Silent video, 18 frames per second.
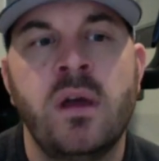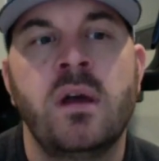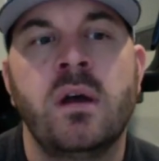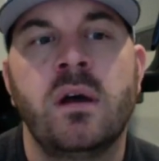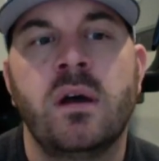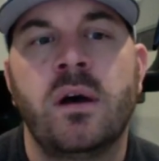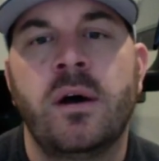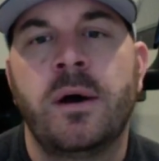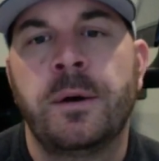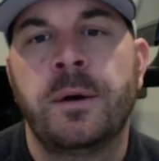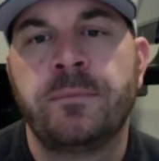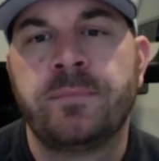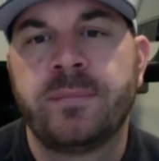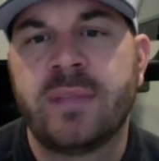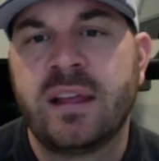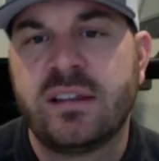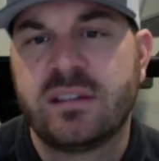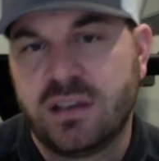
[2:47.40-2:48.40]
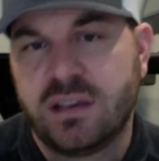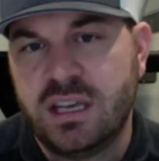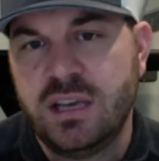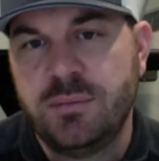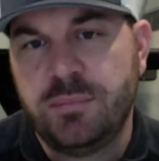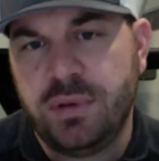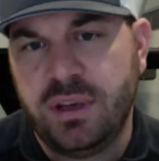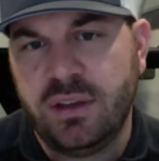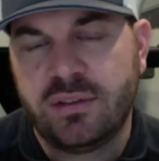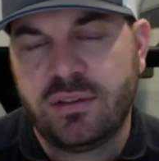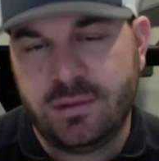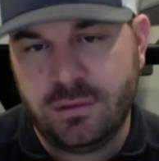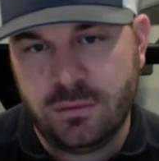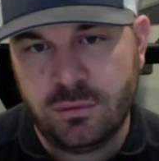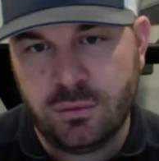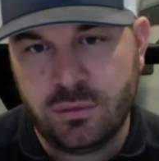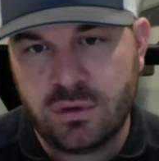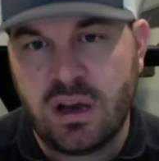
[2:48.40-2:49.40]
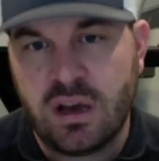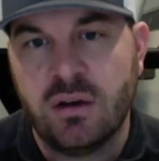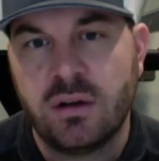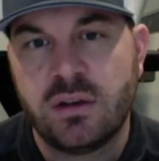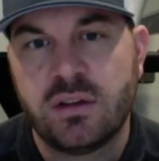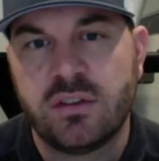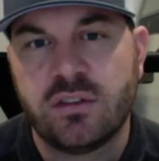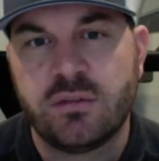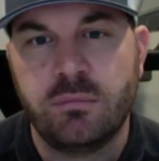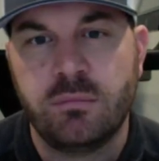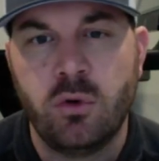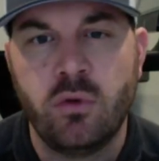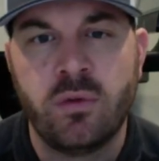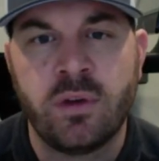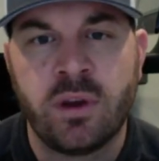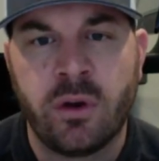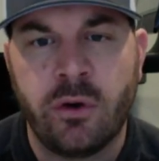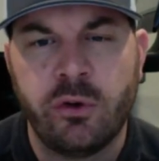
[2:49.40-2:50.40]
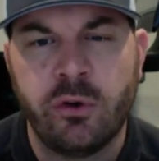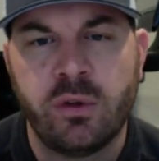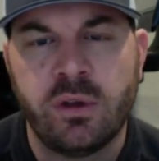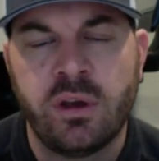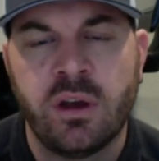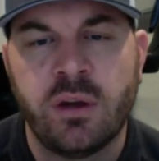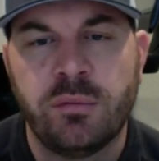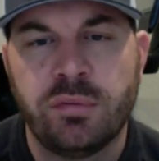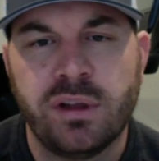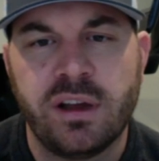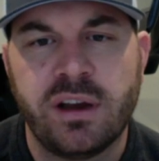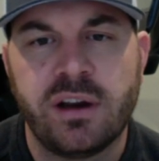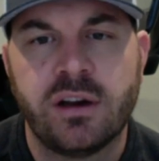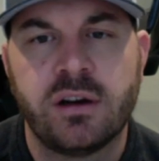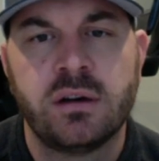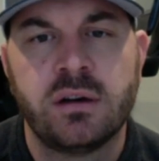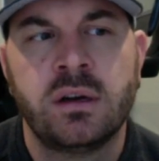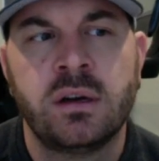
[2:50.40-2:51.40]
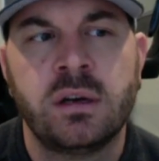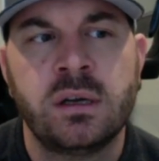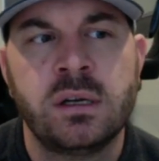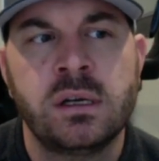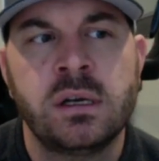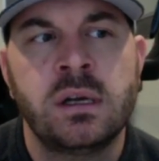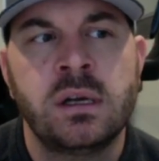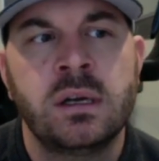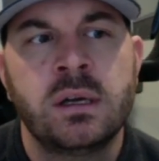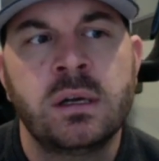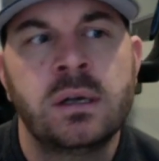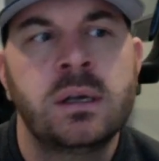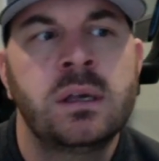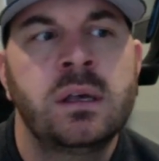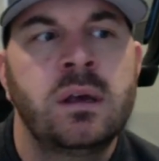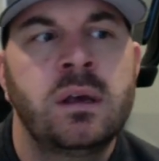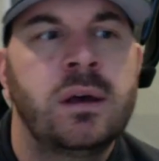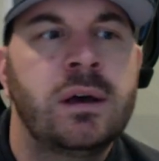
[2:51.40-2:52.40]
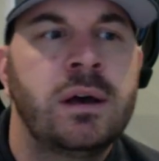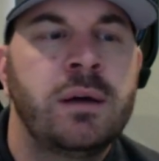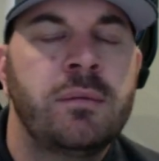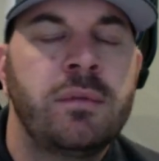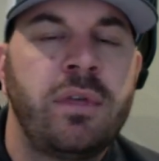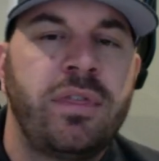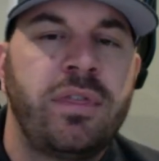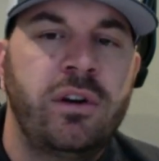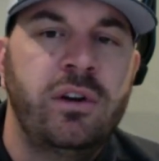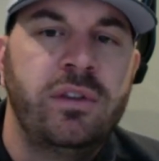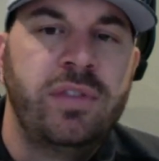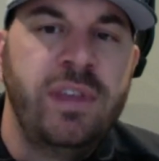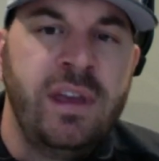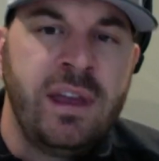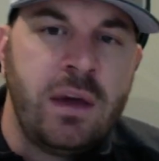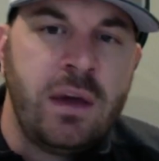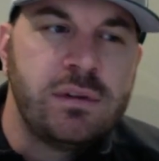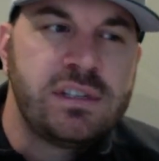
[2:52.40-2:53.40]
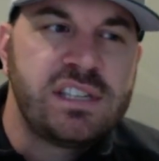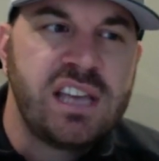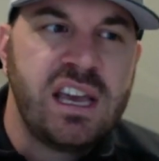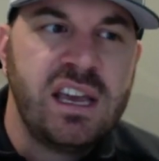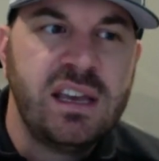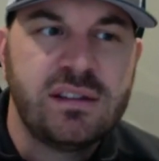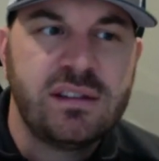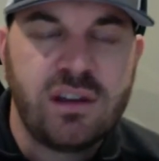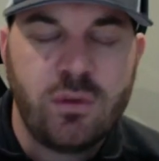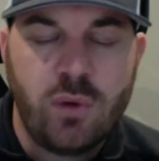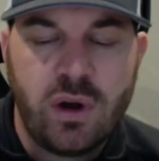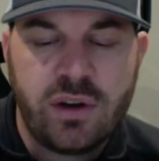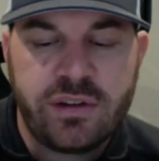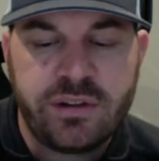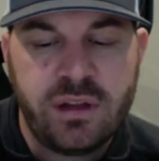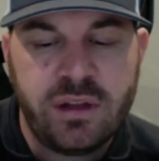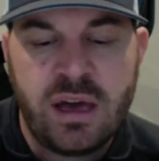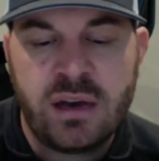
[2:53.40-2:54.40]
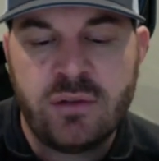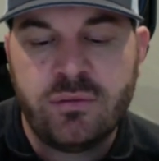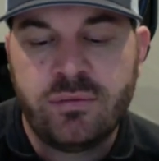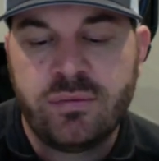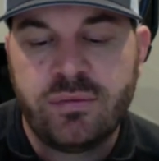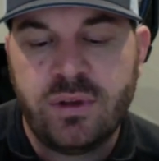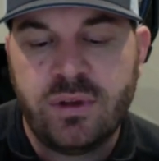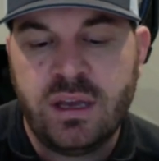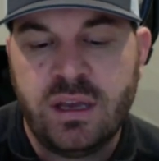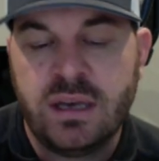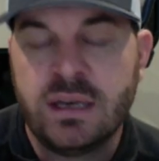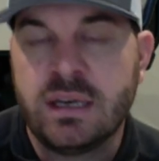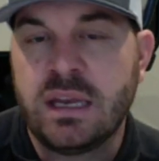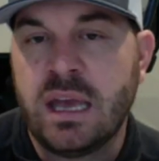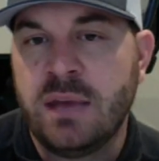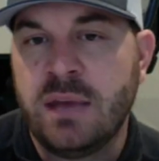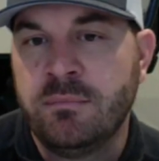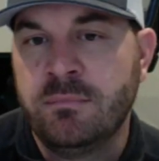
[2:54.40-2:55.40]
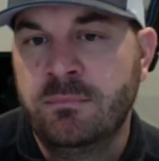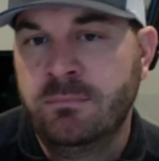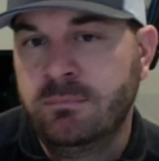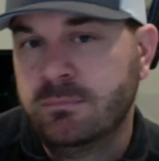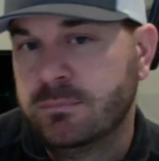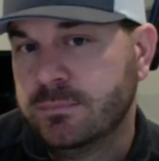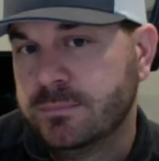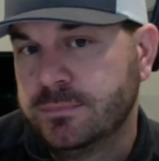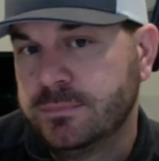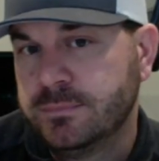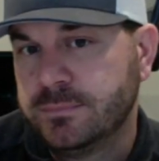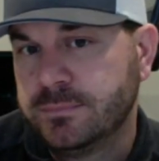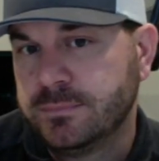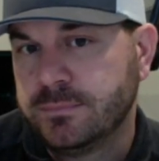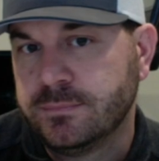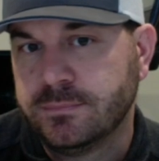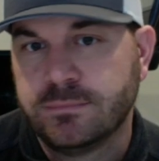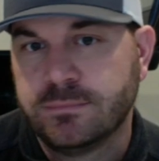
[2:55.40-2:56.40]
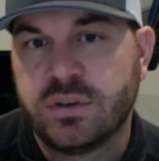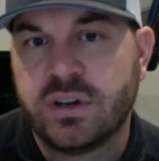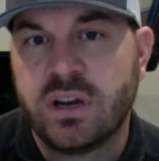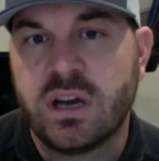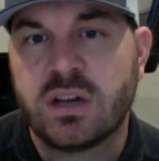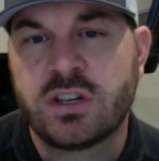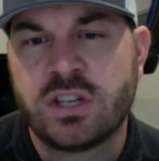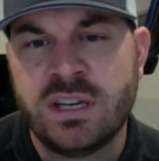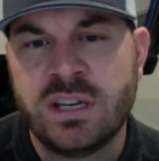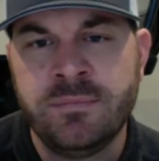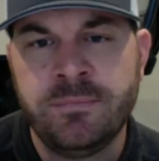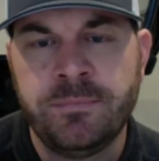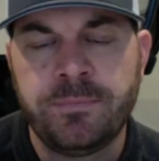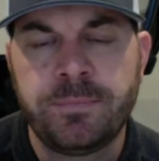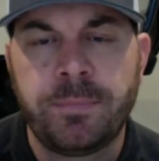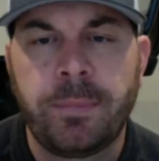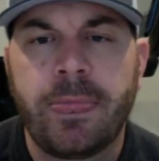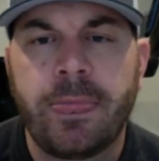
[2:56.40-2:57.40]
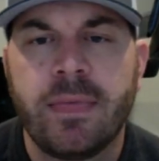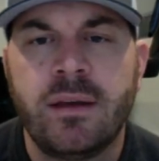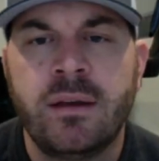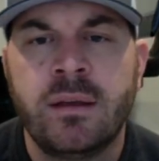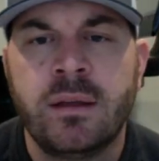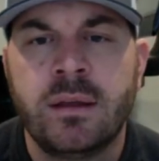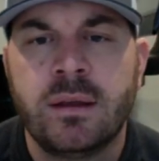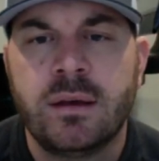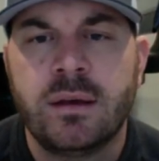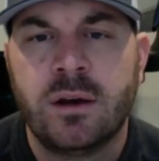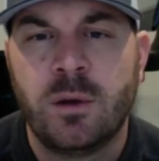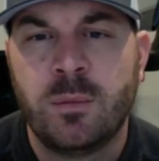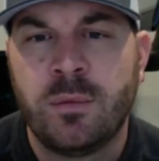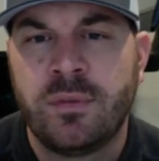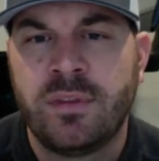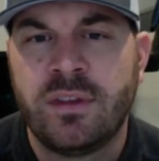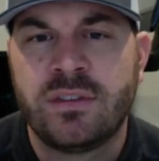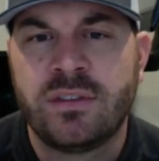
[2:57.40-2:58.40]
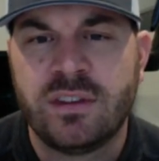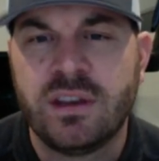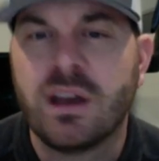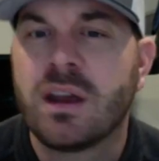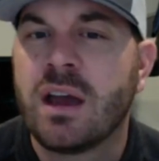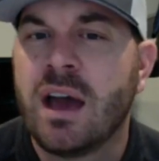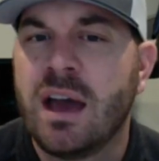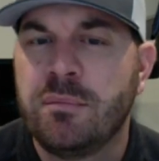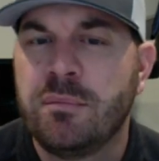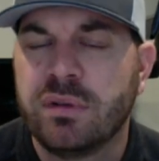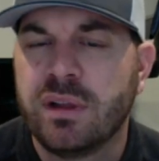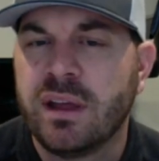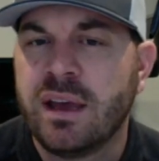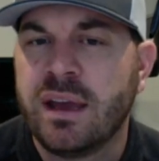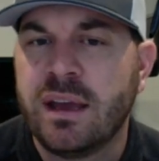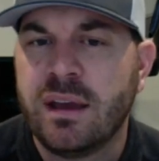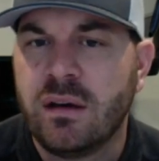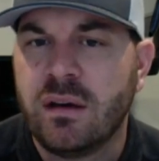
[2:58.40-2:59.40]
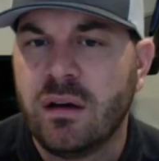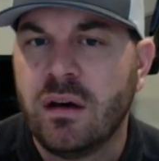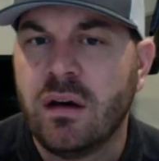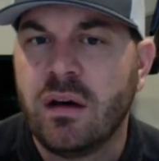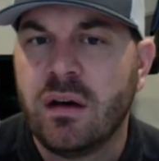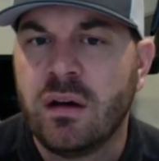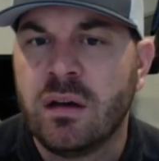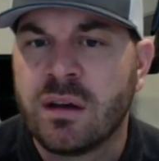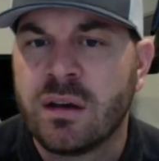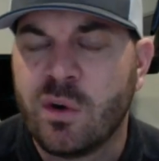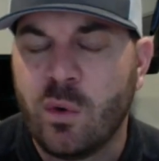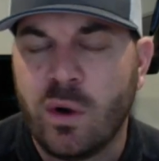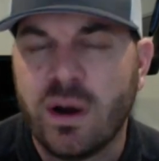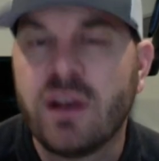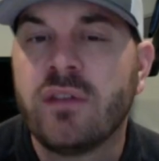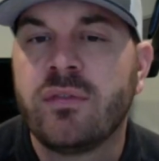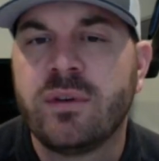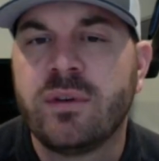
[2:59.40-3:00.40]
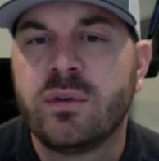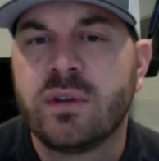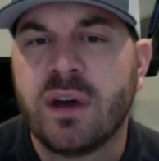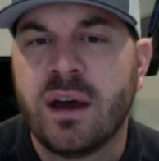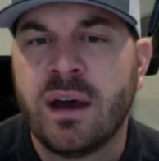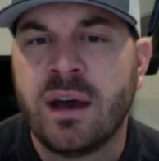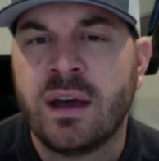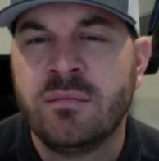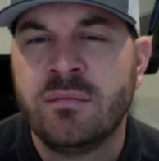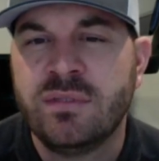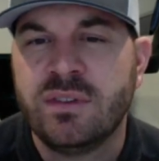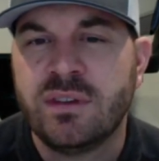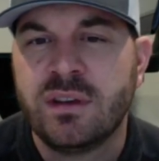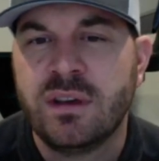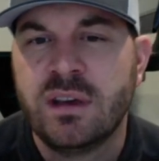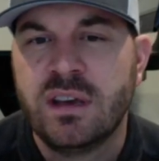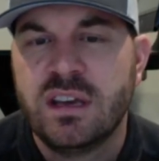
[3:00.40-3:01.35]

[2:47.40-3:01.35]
That's a key piece to colleges moving early on a player. The third thing I would say is they watch a lot of in-game production. If they see a guy play quite a few times